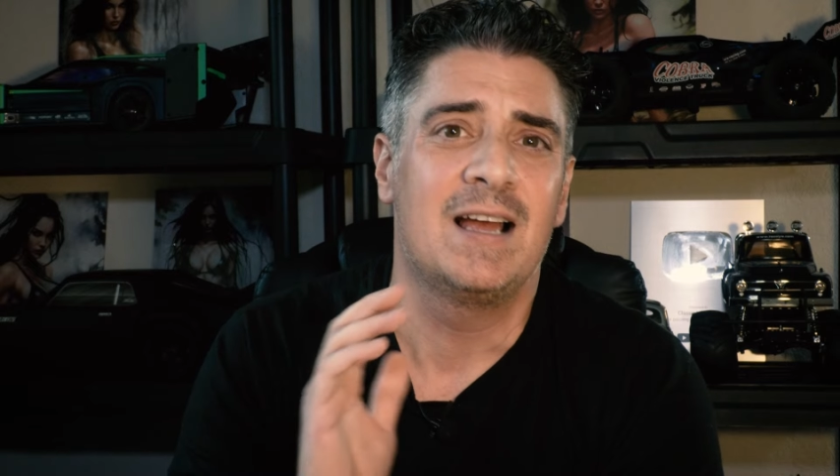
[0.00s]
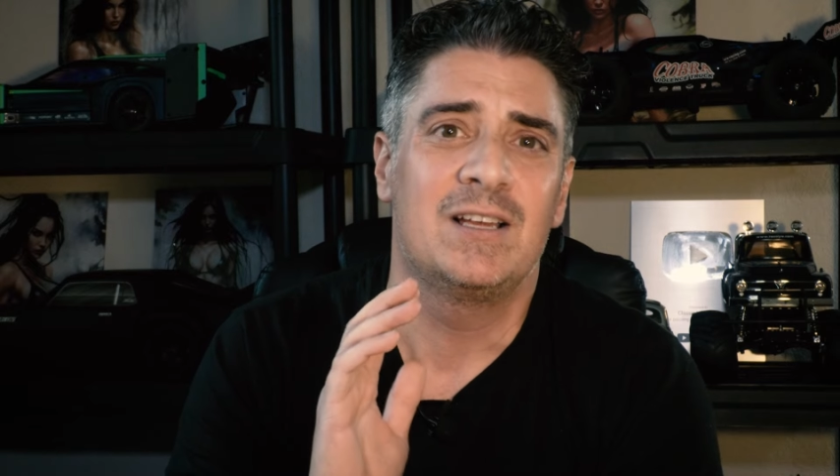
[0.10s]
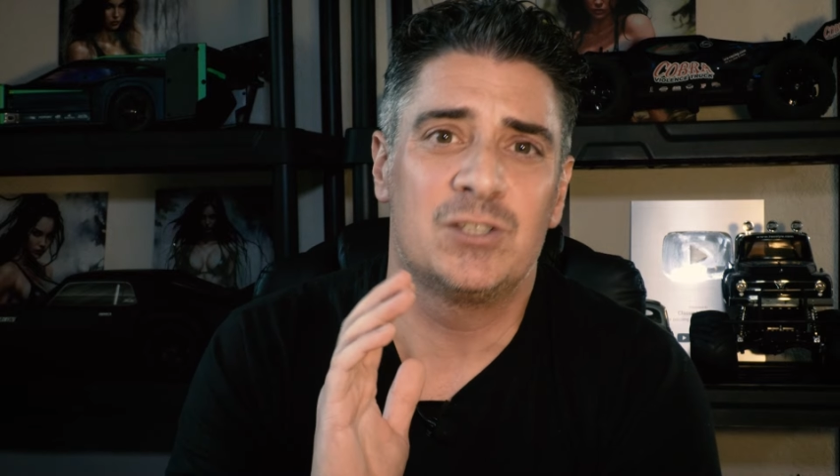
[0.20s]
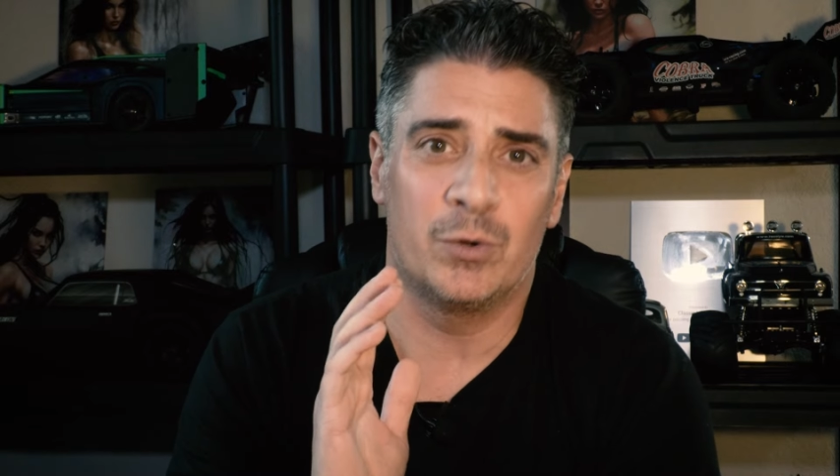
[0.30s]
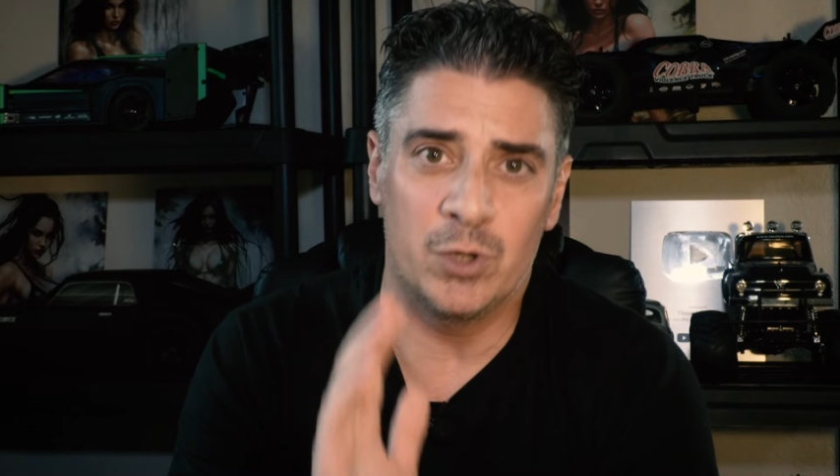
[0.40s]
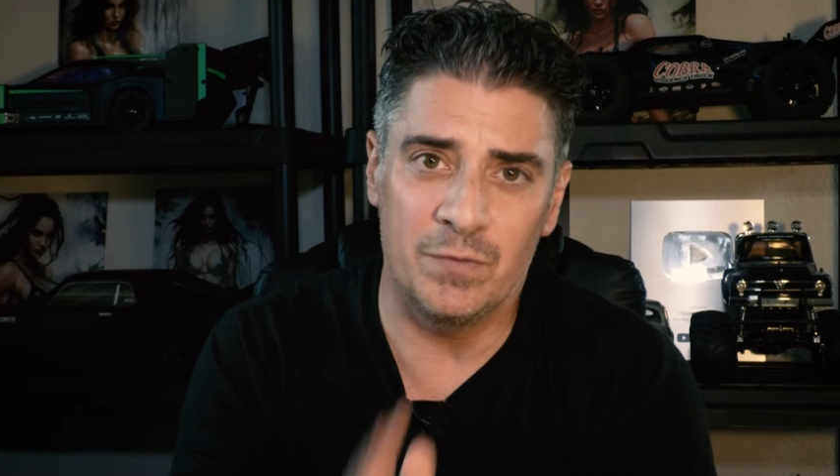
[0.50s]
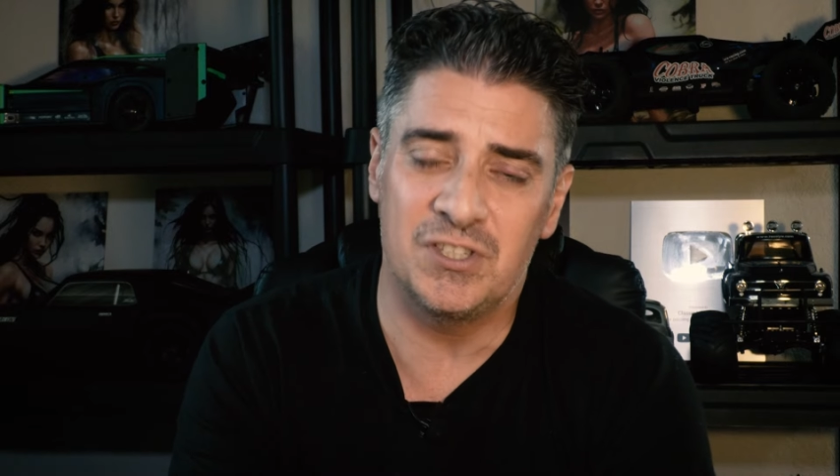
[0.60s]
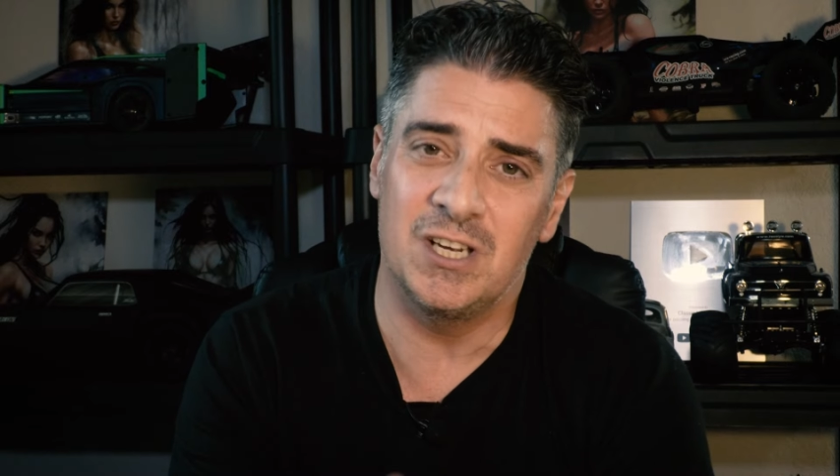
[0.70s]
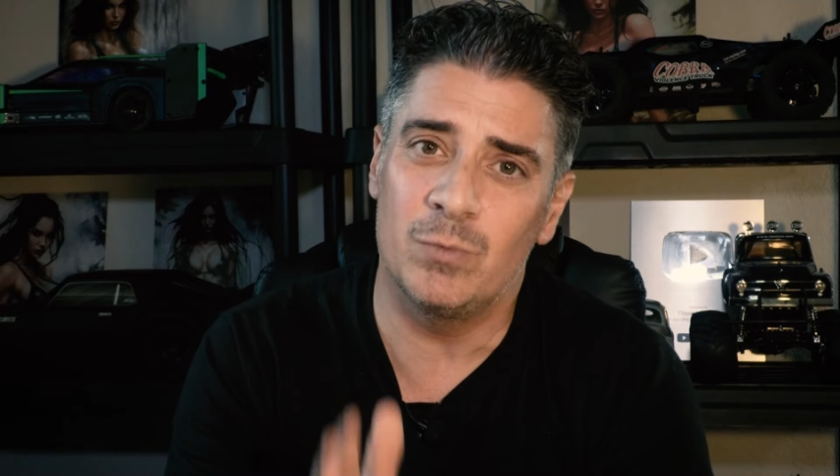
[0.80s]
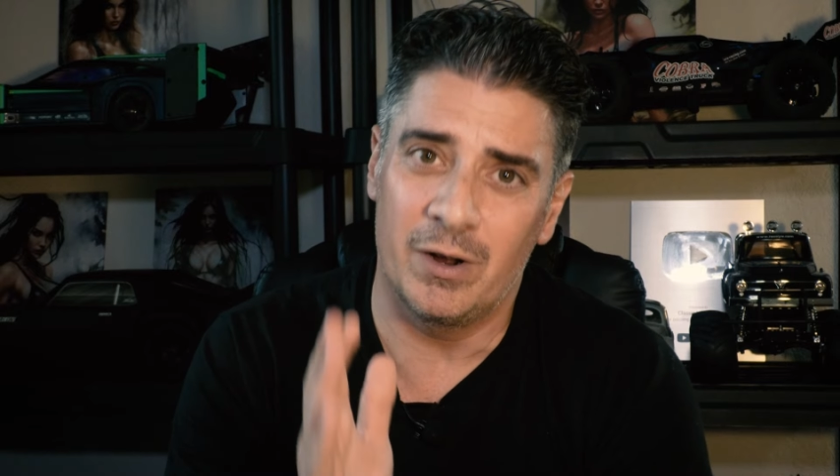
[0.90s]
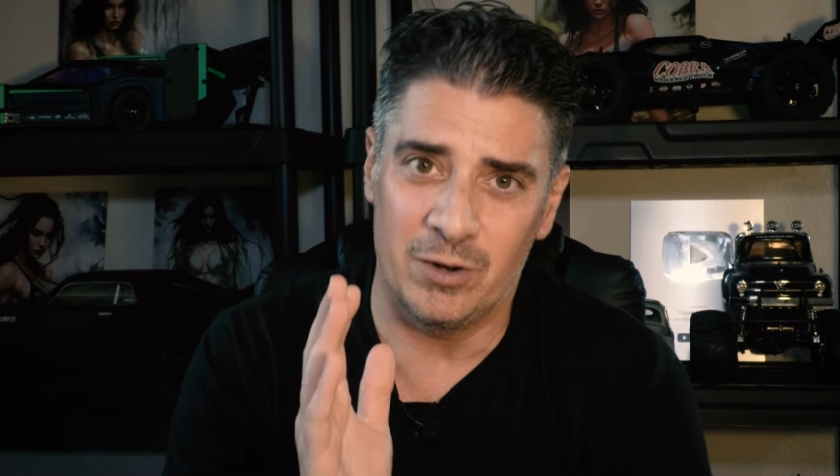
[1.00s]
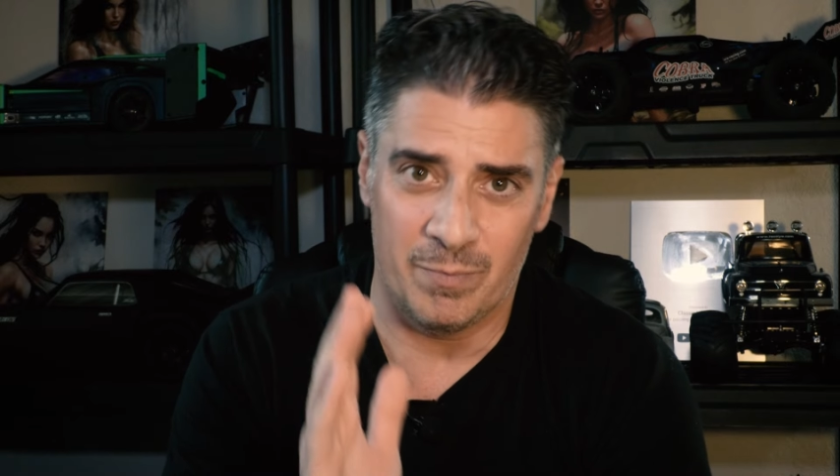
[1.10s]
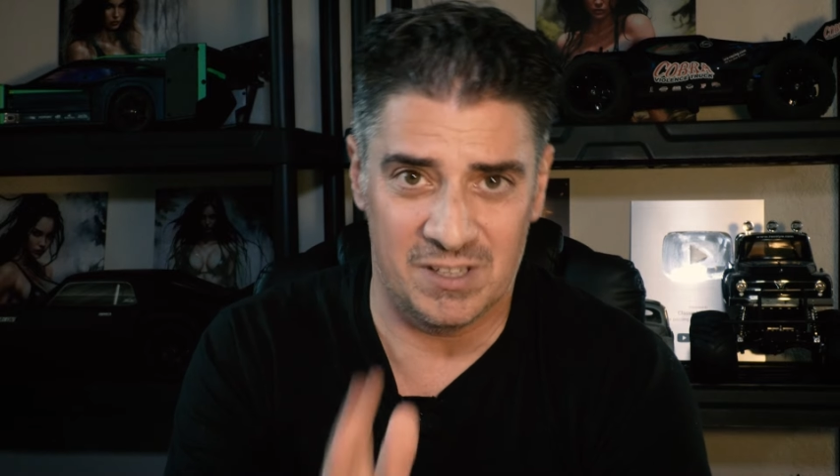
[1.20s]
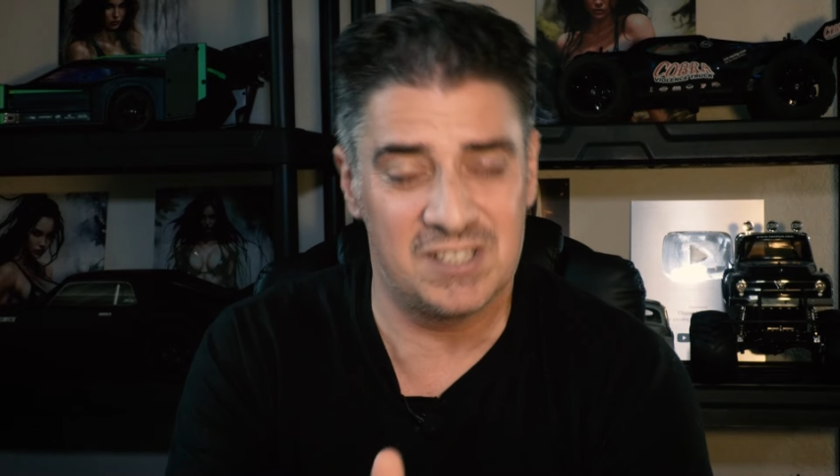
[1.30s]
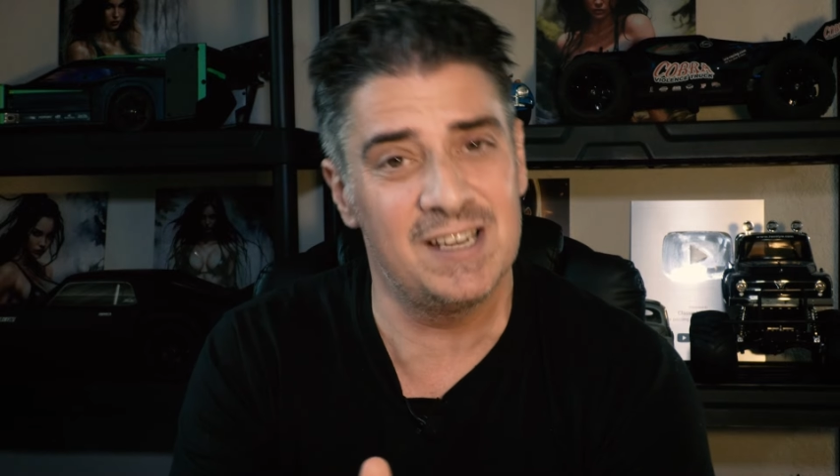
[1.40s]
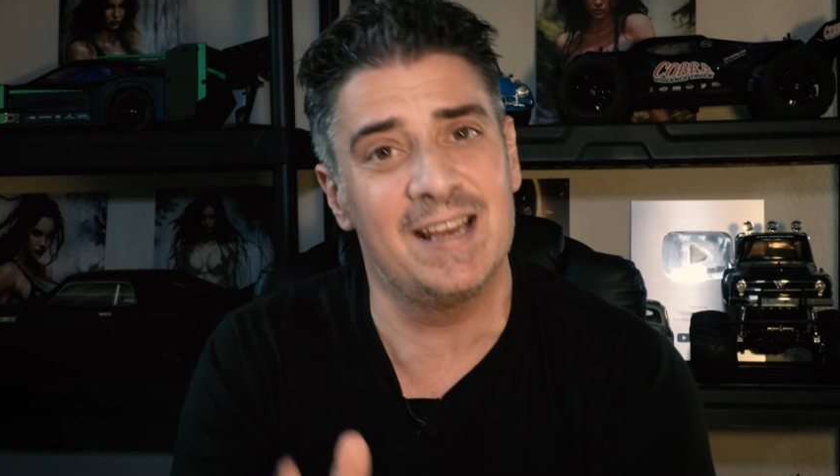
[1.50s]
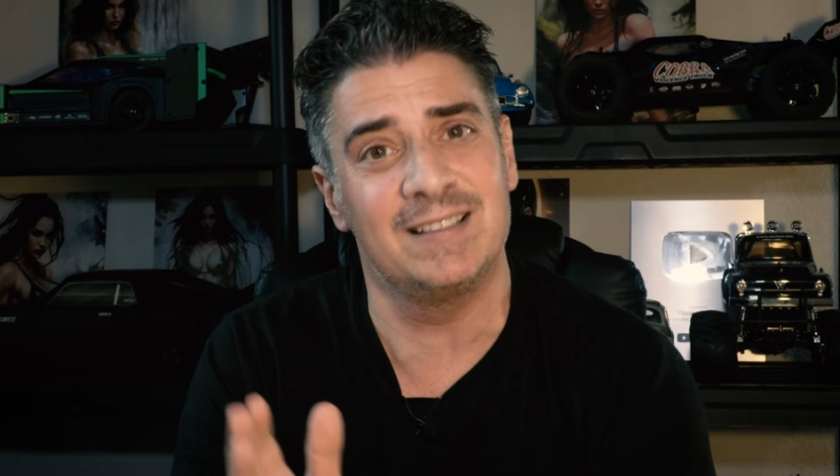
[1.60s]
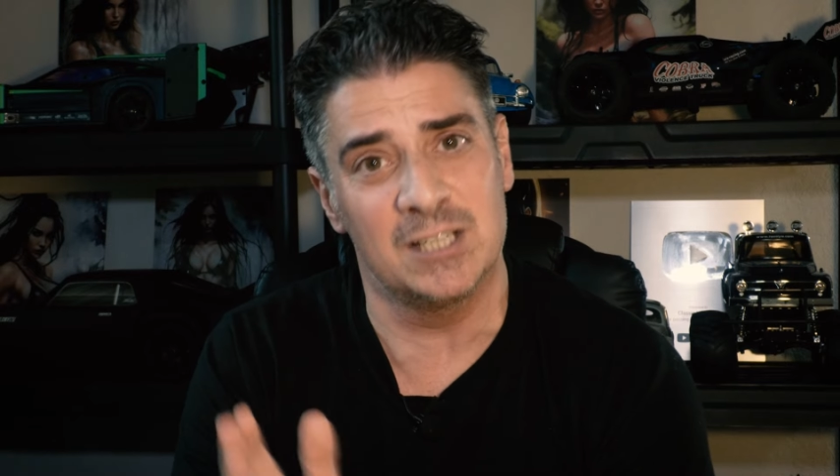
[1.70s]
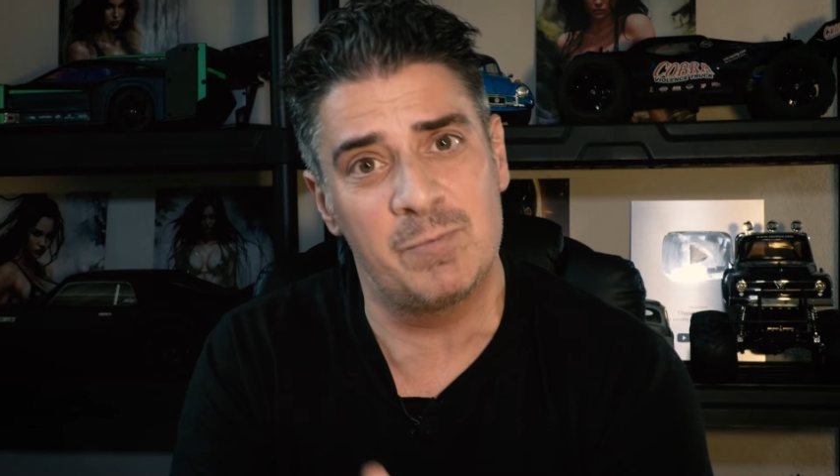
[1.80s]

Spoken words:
So you've seen what you've been seeing this